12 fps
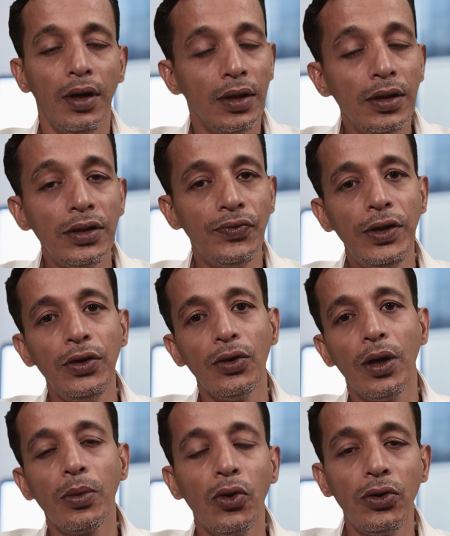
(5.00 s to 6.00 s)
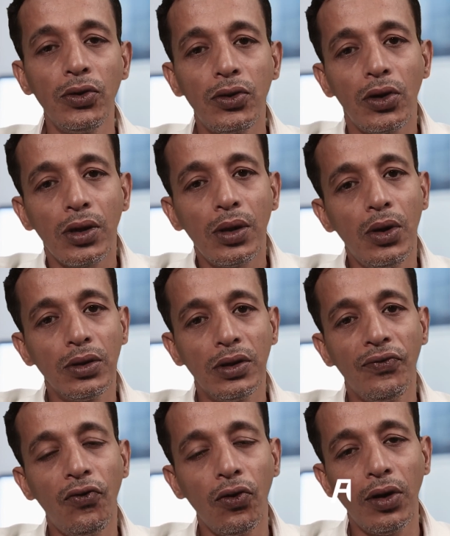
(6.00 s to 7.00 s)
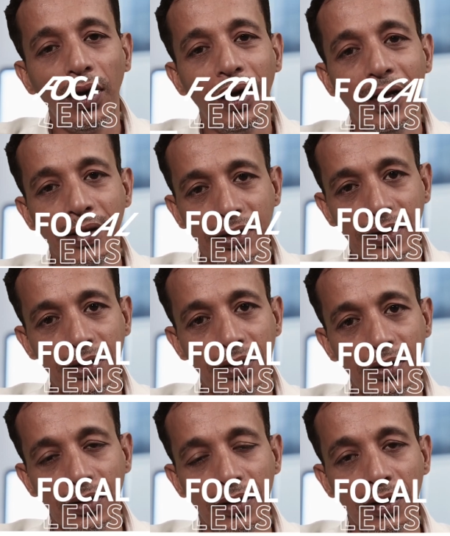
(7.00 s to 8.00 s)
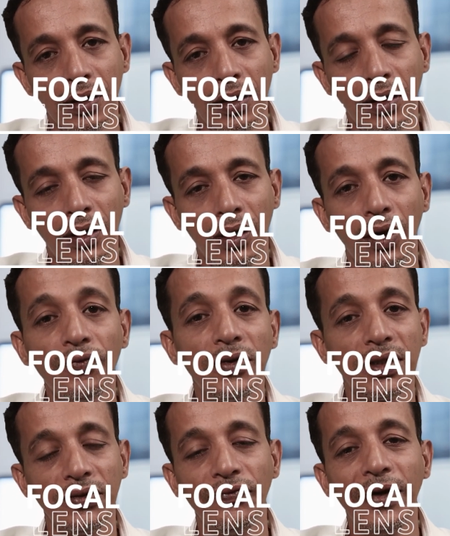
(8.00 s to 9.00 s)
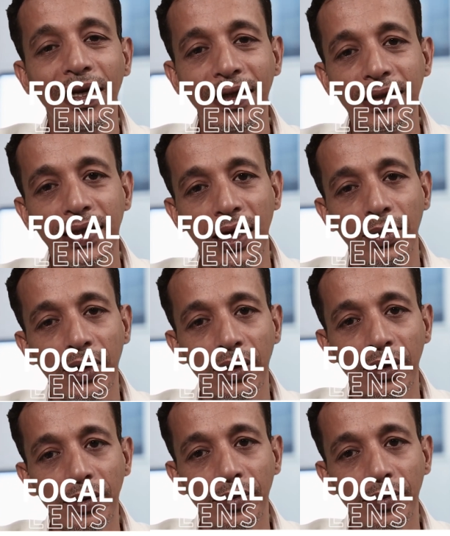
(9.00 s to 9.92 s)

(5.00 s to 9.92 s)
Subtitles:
In this video, I'm going to talk about the focal lengths of the surveillance camera.